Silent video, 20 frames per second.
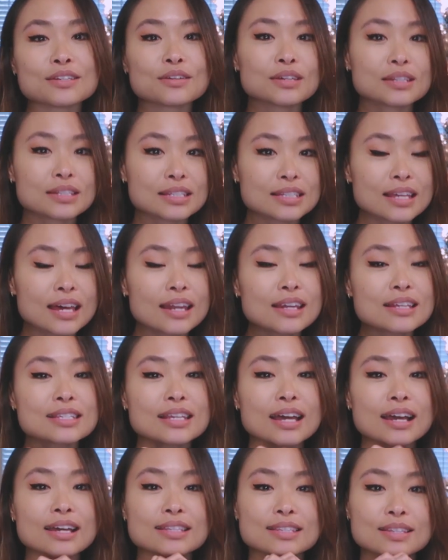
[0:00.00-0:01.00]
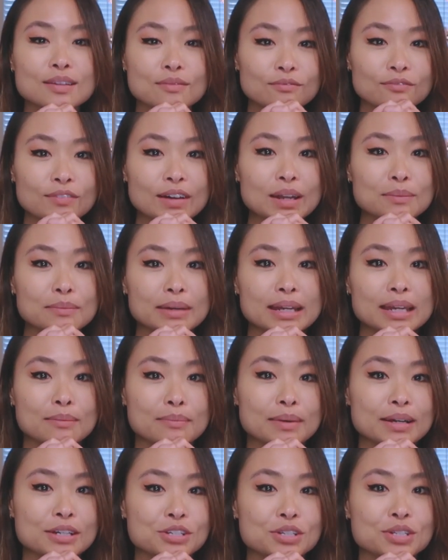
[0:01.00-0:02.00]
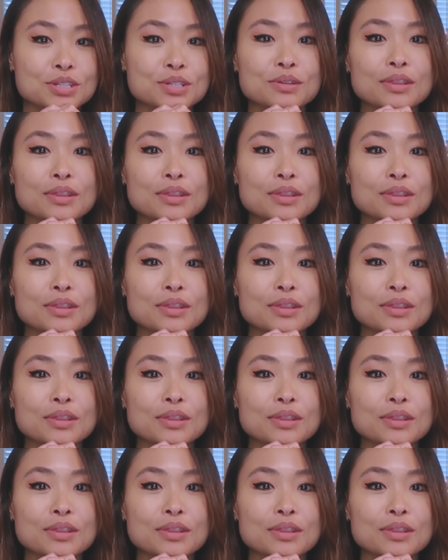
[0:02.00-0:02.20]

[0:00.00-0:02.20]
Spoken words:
you can set aside some fun money budget.